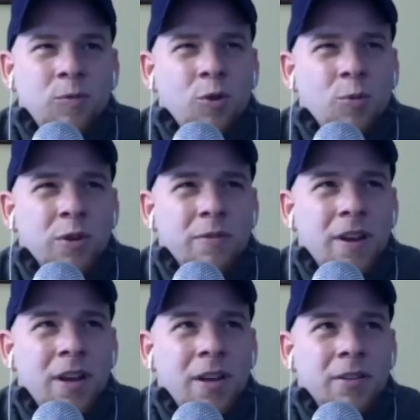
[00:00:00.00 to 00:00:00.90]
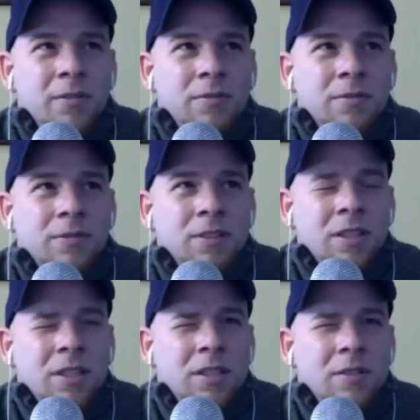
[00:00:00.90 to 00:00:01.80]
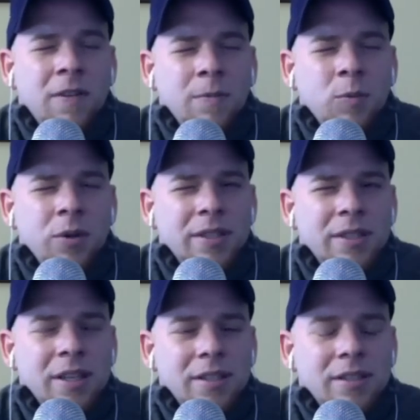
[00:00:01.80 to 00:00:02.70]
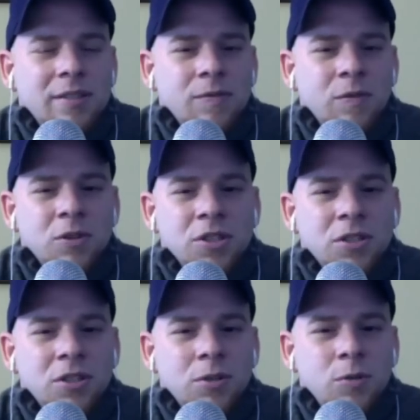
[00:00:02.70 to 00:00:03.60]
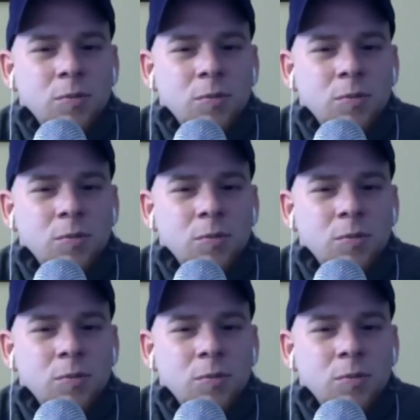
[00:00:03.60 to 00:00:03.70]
4.5 to 5.6 version 2,